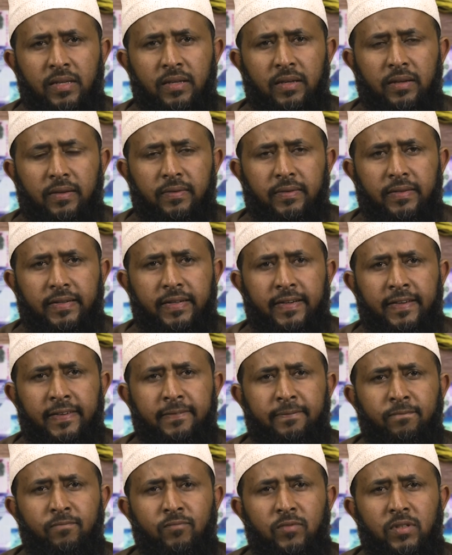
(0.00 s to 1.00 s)
okay,
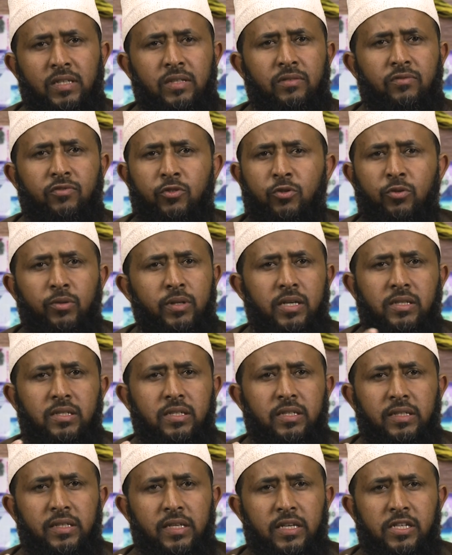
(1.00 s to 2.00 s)
if you get
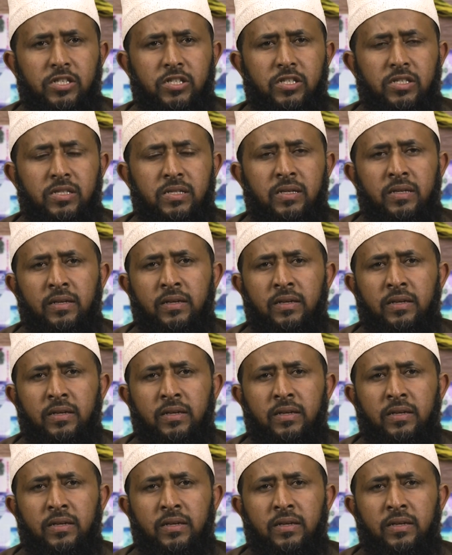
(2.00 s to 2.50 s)
engaged